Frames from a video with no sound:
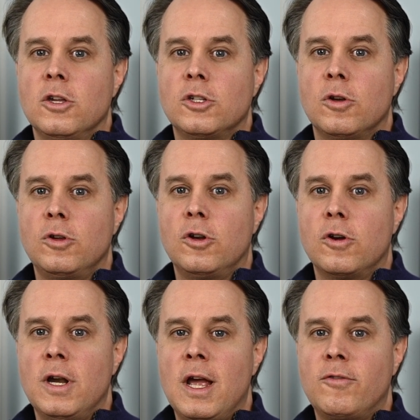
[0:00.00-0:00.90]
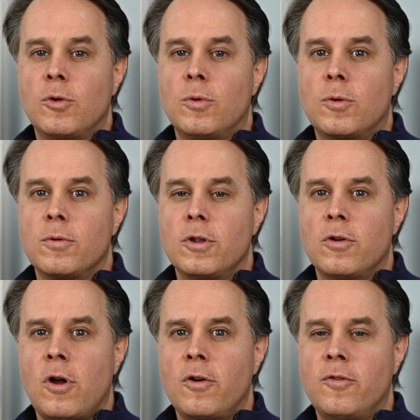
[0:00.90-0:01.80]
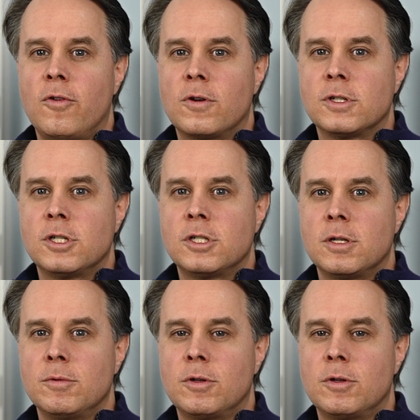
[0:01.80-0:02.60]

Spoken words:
So you're going to have to work with your autofocus system